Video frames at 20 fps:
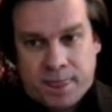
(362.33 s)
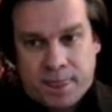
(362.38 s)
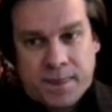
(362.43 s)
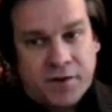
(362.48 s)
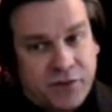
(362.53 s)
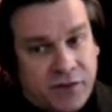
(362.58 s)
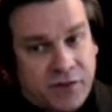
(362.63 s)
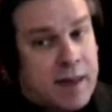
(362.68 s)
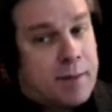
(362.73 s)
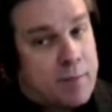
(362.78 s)

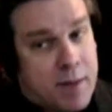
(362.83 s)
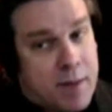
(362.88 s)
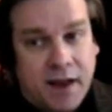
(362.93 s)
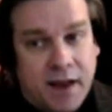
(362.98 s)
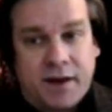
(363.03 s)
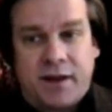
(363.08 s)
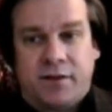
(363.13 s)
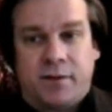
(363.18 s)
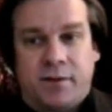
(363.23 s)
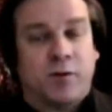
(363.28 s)
The same
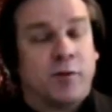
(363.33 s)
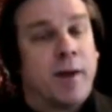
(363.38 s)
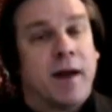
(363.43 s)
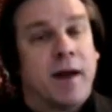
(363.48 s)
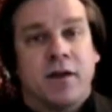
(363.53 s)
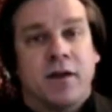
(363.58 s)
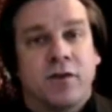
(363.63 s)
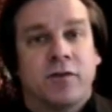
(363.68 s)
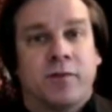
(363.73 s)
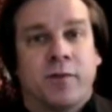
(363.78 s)
mechanisms
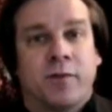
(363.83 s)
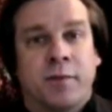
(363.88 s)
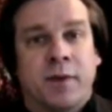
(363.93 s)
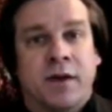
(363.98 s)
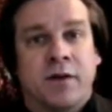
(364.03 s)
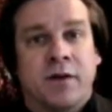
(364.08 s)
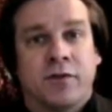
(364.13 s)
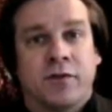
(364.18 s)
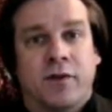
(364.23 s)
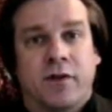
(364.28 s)
might be
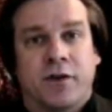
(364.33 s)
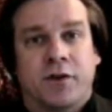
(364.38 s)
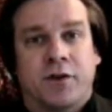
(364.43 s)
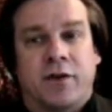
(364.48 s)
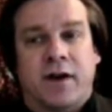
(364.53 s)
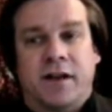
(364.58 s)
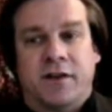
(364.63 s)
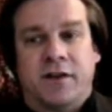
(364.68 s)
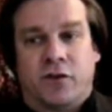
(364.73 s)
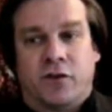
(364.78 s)
useful in
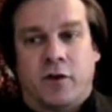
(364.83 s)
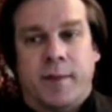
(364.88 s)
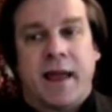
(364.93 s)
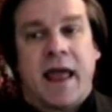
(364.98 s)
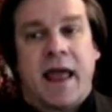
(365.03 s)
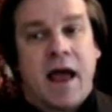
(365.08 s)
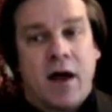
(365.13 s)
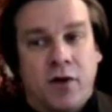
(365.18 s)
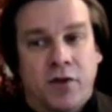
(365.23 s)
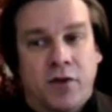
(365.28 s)

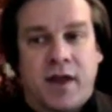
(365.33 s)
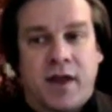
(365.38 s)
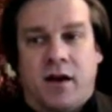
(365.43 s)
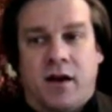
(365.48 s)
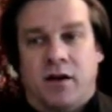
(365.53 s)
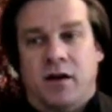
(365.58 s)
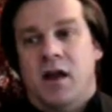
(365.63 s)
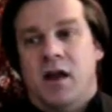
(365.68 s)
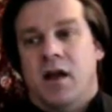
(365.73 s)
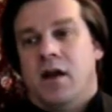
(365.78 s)
transforming
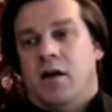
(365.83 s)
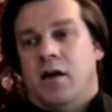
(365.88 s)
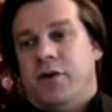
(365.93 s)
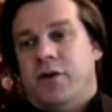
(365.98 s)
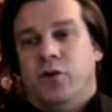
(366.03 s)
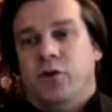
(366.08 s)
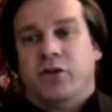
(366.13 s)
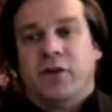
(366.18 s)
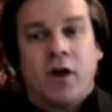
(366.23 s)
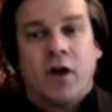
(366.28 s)
healthcare,
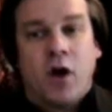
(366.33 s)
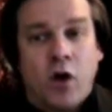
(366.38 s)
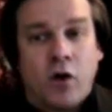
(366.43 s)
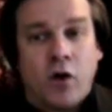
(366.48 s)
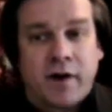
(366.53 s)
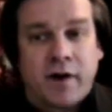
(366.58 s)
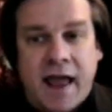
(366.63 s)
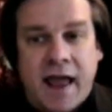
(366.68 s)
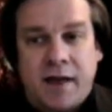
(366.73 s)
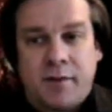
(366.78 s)
reducing
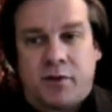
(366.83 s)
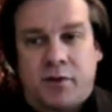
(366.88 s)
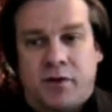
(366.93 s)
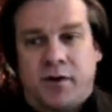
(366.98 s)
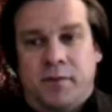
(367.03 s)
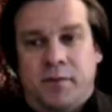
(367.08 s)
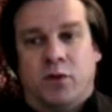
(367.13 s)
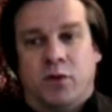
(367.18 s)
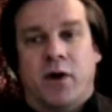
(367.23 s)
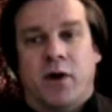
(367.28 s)
overhead
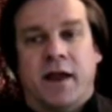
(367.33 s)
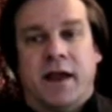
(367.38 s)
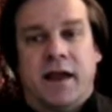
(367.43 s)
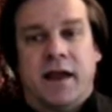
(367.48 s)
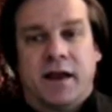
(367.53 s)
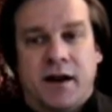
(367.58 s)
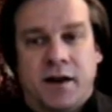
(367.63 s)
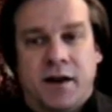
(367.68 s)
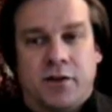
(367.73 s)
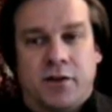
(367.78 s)
per
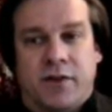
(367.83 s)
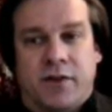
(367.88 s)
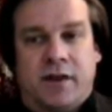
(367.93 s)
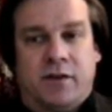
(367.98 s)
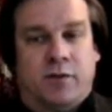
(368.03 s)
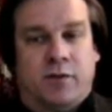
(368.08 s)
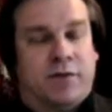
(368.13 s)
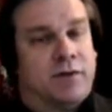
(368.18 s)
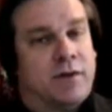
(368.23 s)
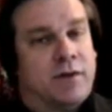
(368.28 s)
employee, and other
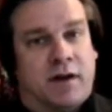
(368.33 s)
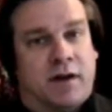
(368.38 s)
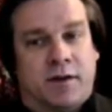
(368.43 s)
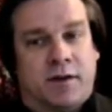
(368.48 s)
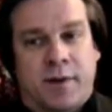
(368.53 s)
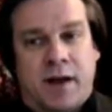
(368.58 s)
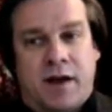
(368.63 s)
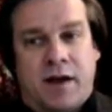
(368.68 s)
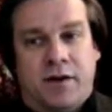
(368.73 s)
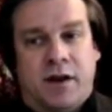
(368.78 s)
things we've
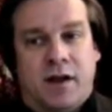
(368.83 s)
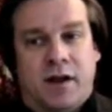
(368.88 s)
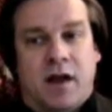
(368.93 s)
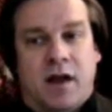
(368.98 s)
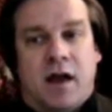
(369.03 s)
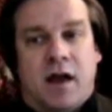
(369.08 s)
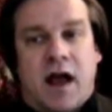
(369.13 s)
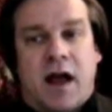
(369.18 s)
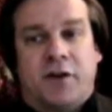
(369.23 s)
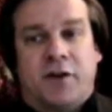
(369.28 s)
talked about.
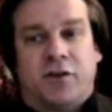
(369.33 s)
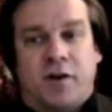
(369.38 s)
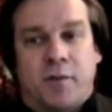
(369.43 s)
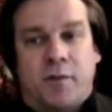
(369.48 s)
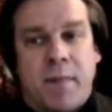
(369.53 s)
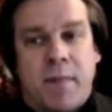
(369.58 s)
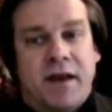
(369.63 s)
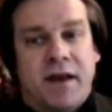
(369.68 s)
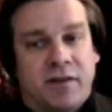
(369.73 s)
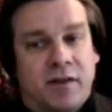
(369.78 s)
A
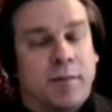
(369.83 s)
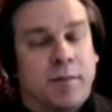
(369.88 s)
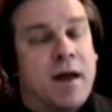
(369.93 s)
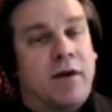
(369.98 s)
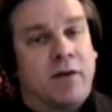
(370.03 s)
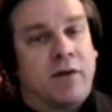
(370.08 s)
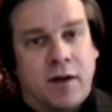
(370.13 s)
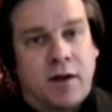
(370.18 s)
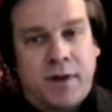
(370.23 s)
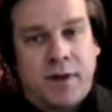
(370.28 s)
tremendous
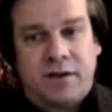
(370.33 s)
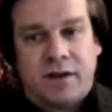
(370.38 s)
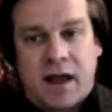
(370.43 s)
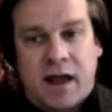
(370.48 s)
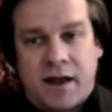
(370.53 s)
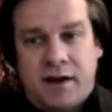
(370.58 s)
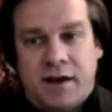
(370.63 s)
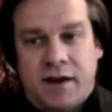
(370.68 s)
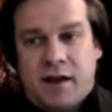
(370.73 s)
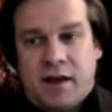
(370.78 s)
amount can be
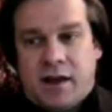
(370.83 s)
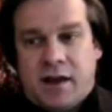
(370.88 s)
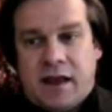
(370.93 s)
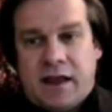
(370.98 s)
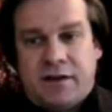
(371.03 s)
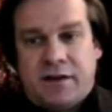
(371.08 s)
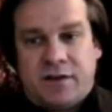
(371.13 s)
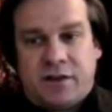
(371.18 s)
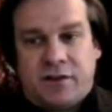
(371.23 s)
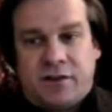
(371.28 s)
done
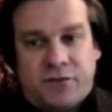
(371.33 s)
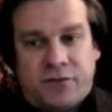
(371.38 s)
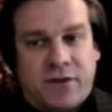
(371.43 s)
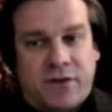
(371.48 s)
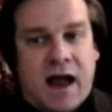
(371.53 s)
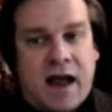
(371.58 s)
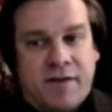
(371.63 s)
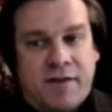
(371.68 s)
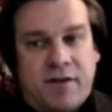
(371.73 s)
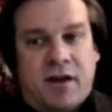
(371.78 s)
in just
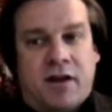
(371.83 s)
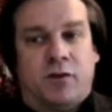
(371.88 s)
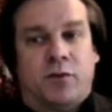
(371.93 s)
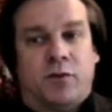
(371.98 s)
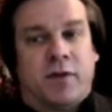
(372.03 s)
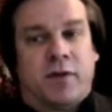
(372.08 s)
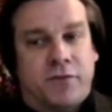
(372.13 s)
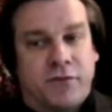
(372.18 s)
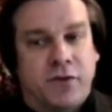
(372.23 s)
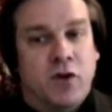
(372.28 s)
5
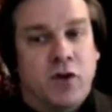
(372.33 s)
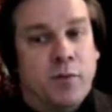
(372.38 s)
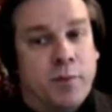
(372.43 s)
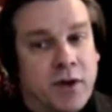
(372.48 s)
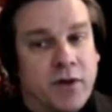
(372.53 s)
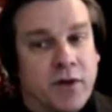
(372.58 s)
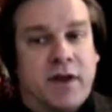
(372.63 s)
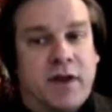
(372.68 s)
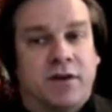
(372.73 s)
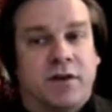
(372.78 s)
years with a few
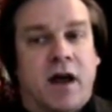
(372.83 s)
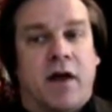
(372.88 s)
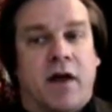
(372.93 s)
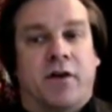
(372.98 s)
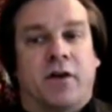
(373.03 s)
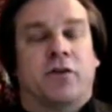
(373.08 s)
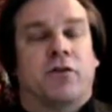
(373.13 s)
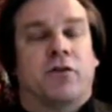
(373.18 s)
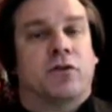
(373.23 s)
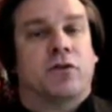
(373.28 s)

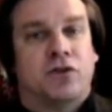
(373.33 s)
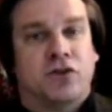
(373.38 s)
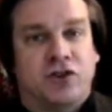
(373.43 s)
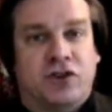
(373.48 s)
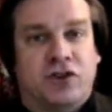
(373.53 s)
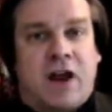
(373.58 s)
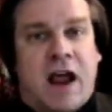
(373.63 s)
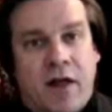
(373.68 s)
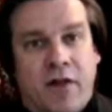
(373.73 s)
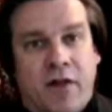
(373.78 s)
$billions through
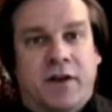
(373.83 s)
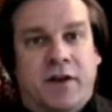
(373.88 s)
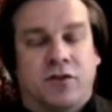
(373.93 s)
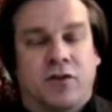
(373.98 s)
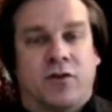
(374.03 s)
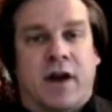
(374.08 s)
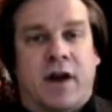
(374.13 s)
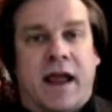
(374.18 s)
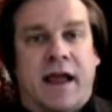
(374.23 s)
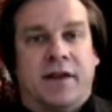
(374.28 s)

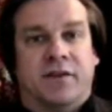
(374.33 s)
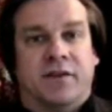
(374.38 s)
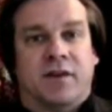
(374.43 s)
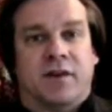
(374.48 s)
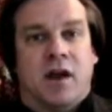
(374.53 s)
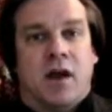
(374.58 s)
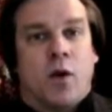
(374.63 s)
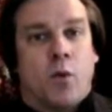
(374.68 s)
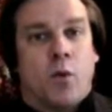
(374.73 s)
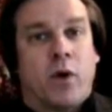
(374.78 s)
challenge
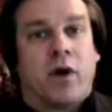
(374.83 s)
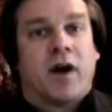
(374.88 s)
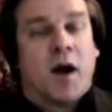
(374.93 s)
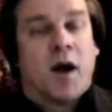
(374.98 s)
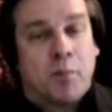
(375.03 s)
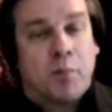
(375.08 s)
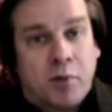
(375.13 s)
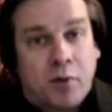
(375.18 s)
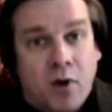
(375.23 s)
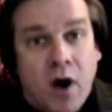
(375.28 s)
grants, where
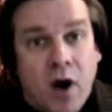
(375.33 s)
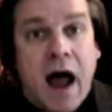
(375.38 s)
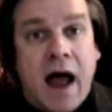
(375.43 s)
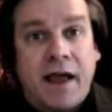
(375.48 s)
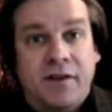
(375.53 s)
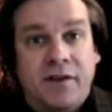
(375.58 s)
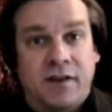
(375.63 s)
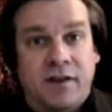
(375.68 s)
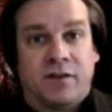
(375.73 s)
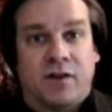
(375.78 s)
a
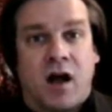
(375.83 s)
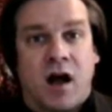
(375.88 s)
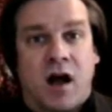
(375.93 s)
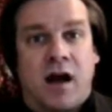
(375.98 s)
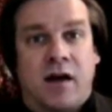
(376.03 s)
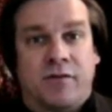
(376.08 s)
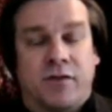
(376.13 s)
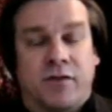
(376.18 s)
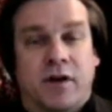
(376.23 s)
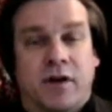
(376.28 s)
prize is
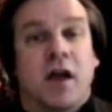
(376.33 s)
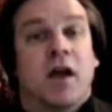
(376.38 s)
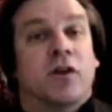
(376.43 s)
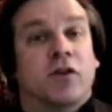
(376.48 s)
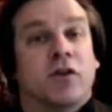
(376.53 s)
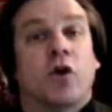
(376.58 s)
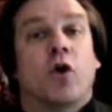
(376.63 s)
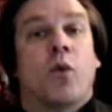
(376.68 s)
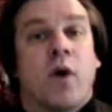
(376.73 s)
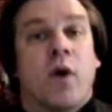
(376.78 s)
offered
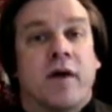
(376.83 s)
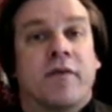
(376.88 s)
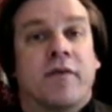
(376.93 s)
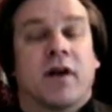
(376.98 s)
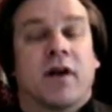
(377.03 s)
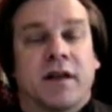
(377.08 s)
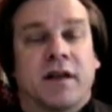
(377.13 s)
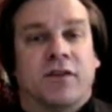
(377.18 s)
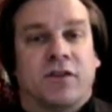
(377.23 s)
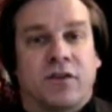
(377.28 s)
to
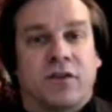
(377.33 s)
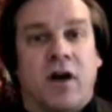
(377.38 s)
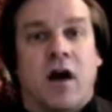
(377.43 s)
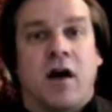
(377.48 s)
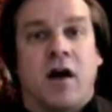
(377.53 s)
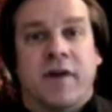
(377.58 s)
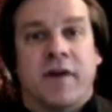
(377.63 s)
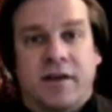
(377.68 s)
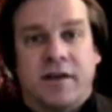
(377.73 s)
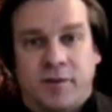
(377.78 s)
whoever can
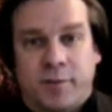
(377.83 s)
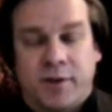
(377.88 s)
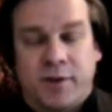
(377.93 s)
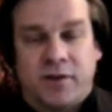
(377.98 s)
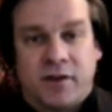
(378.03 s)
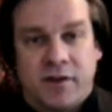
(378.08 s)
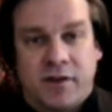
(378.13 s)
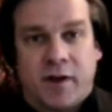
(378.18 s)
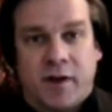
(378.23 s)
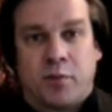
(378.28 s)
solve a
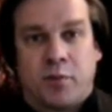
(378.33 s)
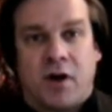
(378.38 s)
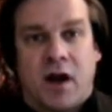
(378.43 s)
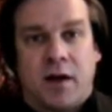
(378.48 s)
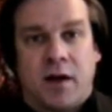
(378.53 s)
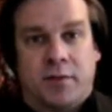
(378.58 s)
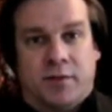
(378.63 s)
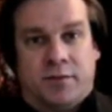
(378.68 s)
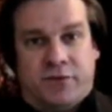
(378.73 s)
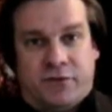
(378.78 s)
specific
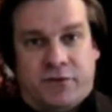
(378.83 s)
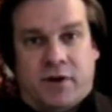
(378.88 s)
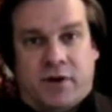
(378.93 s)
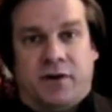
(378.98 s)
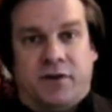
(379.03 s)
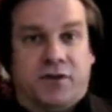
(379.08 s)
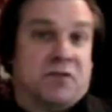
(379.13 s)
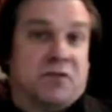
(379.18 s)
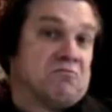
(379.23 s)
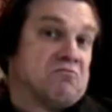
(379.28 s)
problem
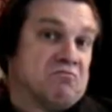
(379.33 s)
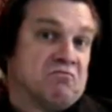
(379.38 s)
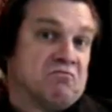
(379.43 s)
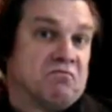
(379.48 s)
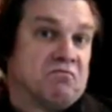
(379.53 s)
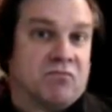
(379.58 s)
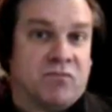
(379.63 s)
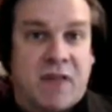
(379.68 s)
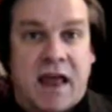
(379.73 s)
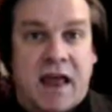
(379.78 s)
first.
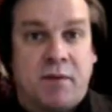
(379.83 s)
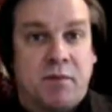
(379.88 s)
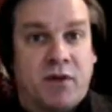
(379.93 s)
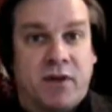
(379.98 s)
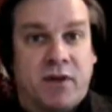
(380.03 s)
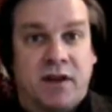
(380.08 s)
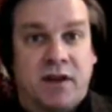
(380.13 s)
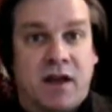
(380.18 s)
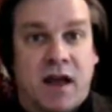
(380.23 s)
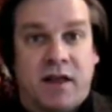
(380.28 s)
$10
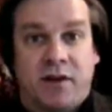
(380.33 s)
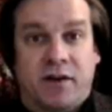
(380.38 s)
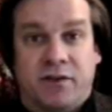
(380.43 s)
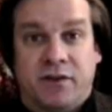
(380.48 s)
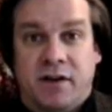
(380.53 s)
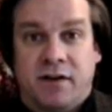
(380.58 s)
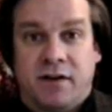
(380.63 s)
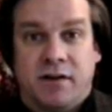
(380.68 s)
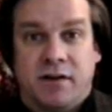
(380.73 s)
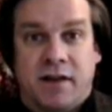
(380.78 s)
million
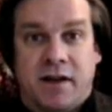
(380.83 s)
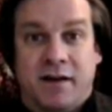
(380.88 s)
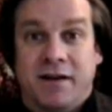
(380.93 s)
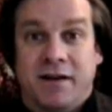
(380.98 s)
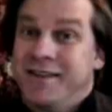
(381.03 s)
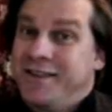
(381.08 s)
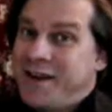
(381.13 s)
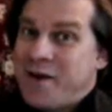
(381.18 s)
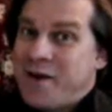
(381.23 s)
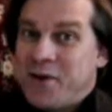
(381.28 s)
here or there,
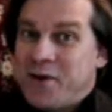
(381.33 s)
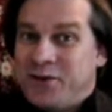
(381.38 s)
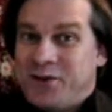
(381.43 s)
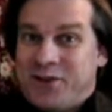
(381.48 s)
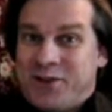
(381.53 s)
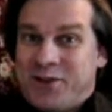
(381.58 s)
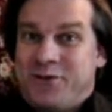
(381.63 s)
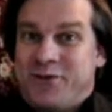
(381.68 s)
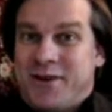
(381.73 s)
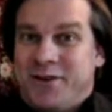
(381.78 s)
it's not
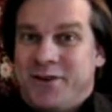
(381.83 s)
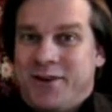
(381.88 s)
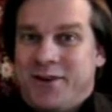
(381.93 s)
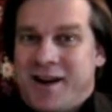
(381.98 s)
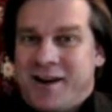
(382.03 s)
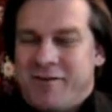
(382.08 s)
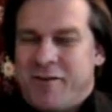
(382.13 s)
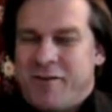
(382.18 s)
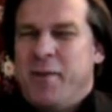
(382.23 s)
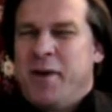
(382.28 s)
much to the federal
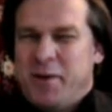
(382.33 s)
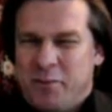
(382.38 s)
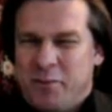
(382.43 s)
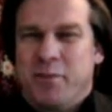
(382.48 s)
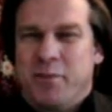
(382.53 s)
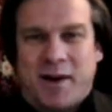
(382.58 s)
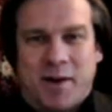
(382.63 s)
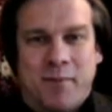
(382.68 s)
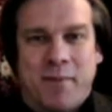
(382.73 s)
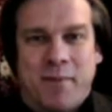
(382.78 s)
government,
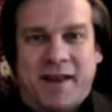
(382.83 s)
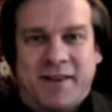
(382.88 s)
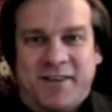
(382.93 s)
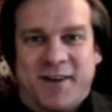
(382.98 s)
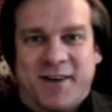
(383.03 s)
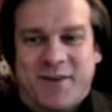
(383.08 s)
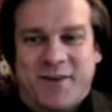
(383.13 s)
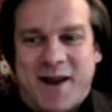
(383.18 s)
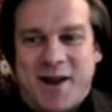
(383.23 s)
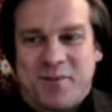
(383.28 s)
but it makes
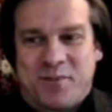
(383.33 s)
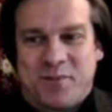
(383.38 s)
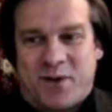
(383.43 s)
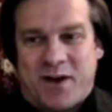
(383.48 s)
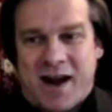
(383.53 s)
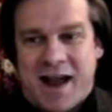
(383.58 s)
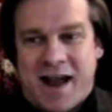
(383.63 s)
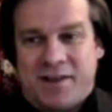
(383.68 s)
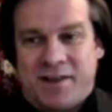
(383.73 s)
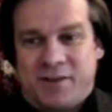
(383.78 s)
a great
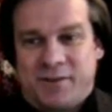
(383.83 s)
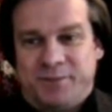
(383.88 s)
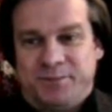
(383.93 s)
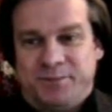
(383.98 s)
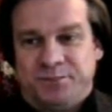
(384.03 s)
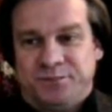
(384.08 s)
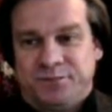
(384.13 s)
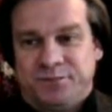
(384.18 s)
prize.